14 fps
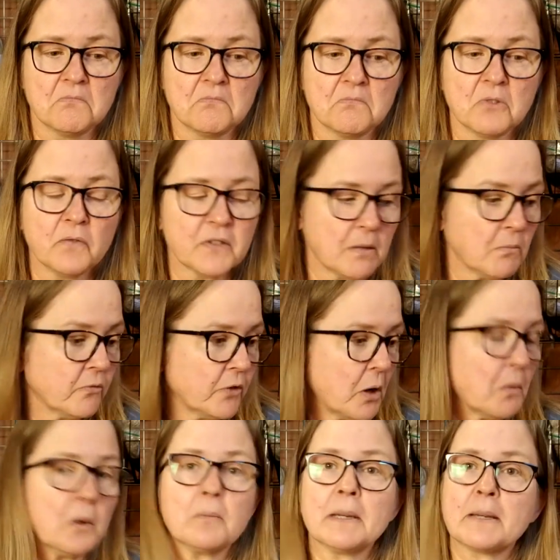move something
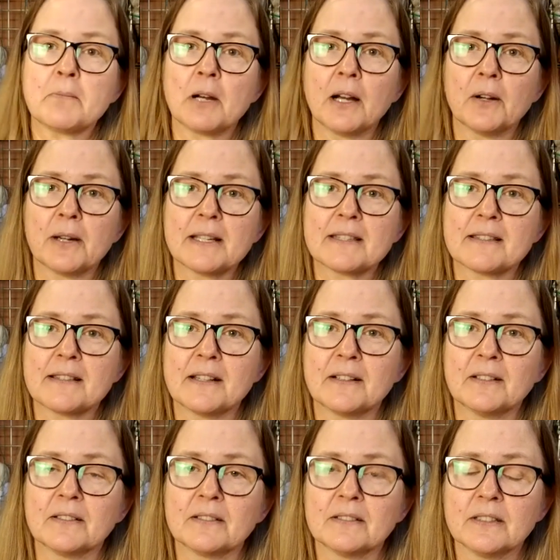forward, make progress there.
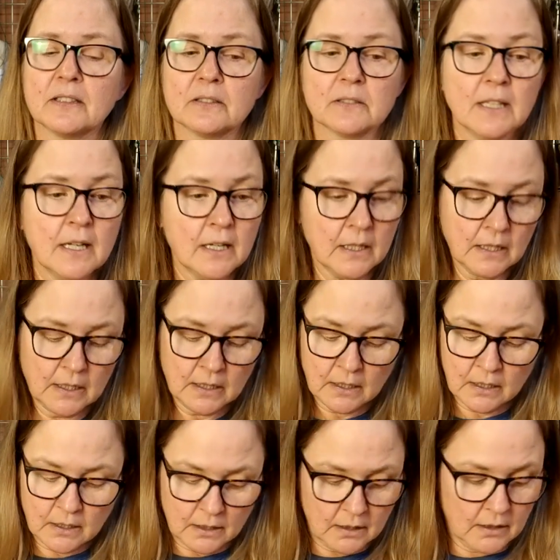
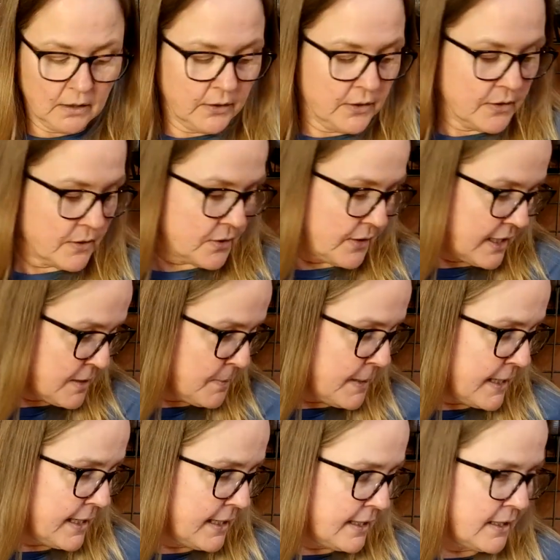So that's
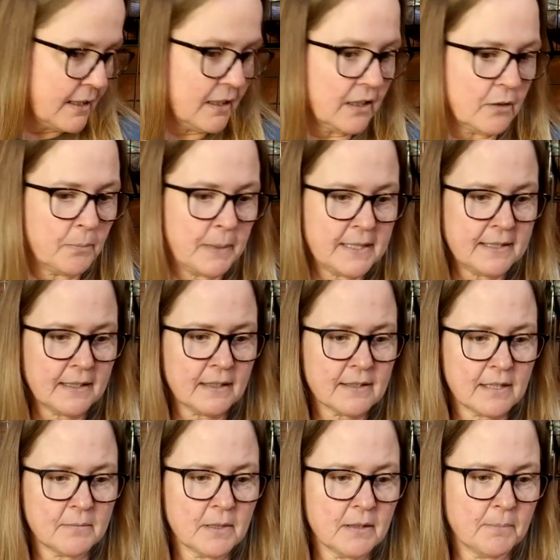my,
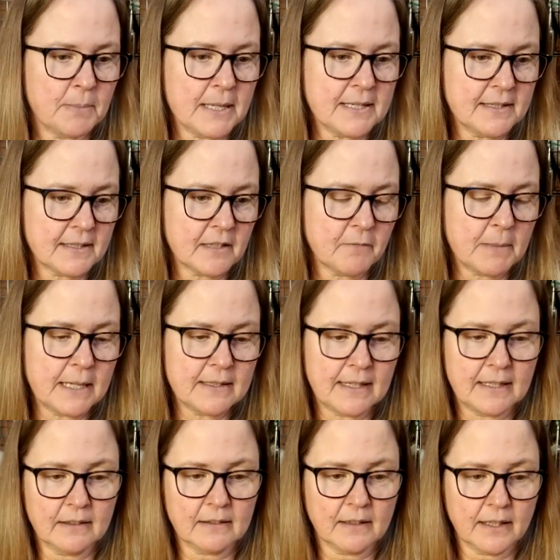some of the basics of my
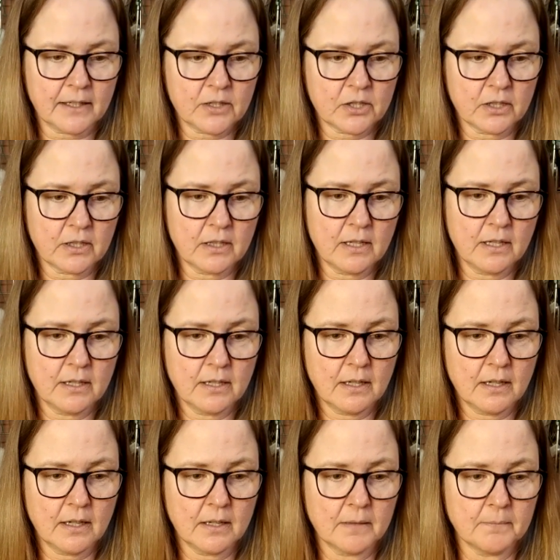data collection
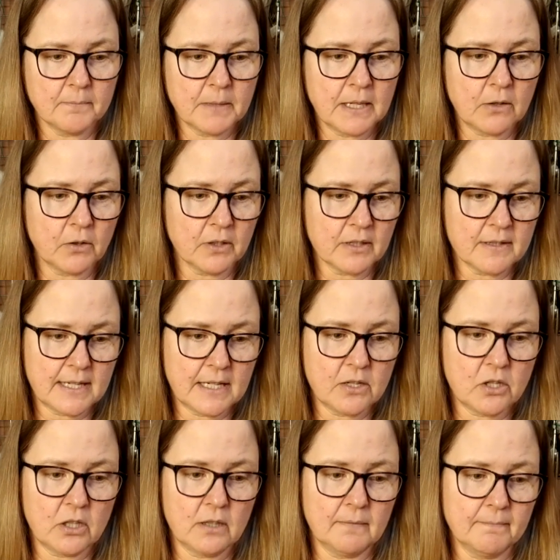and
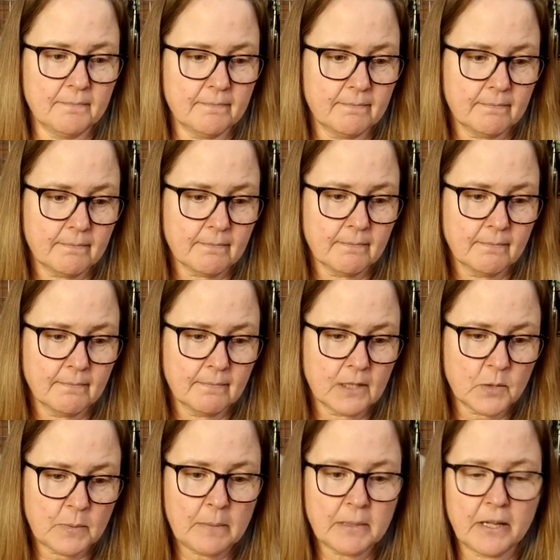organization. There's
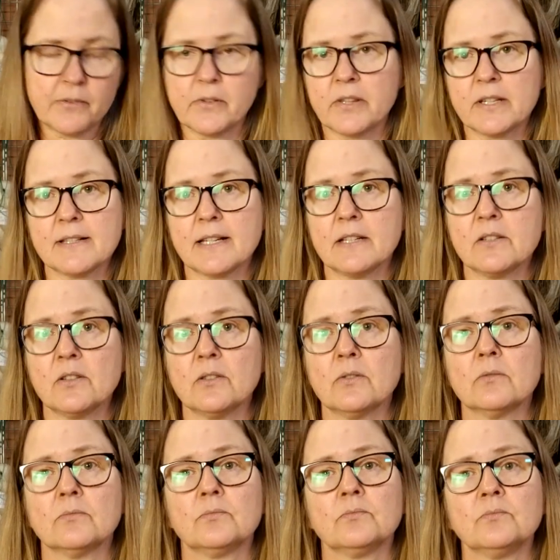probably other things I do
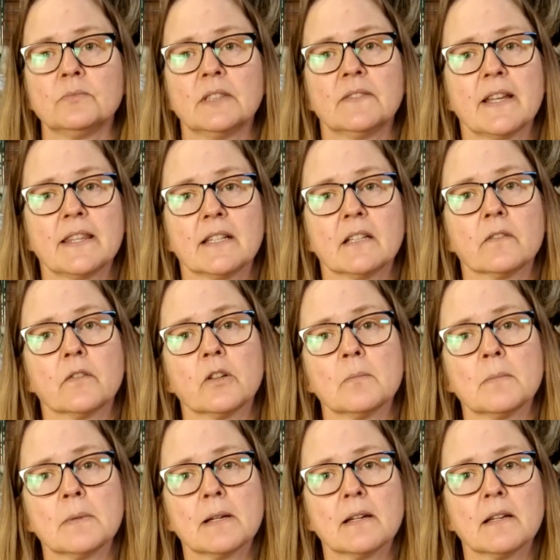if I think of
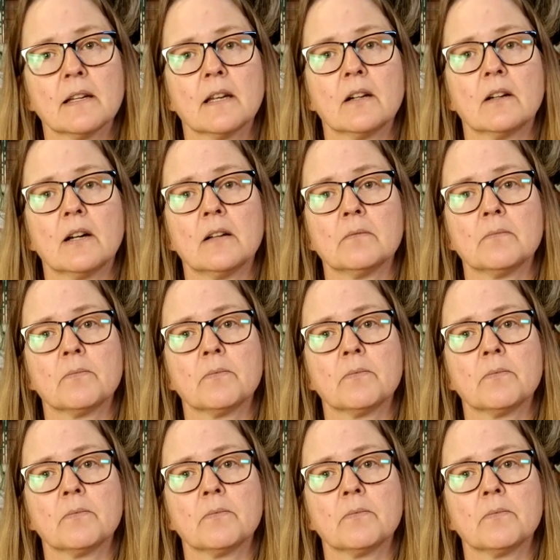them, and I'll